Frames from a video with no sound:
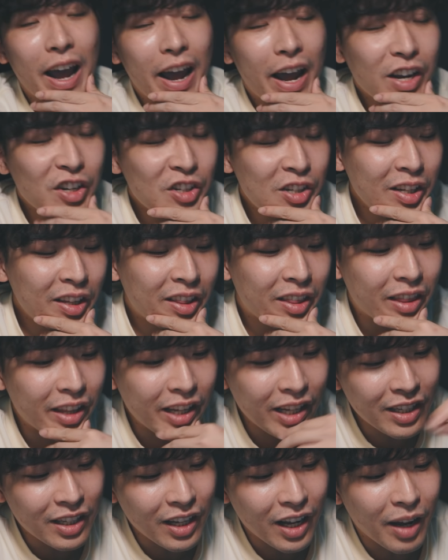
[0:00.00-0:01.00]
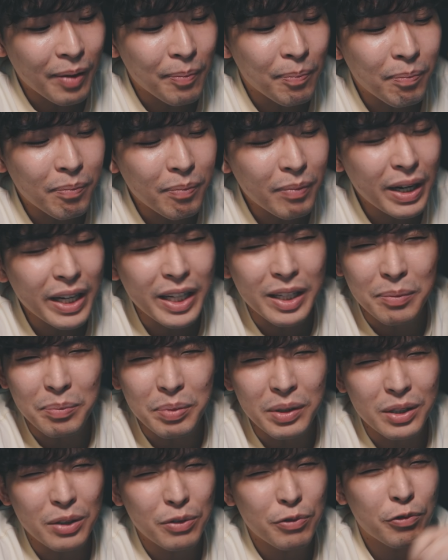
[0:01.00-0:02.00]
I actually think I might
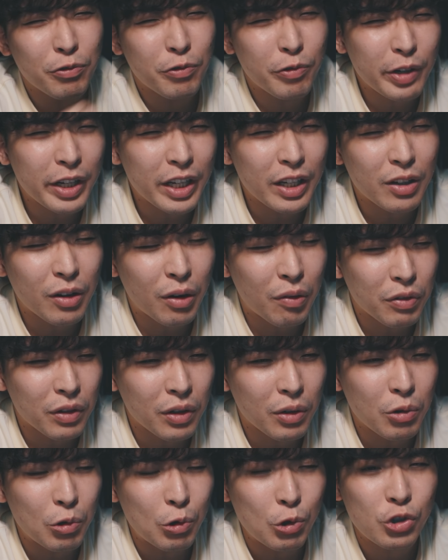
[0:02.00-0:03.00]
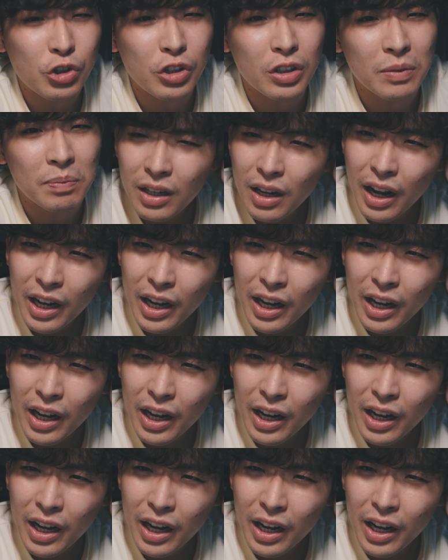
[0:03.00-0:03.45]
be afraid of the ocean.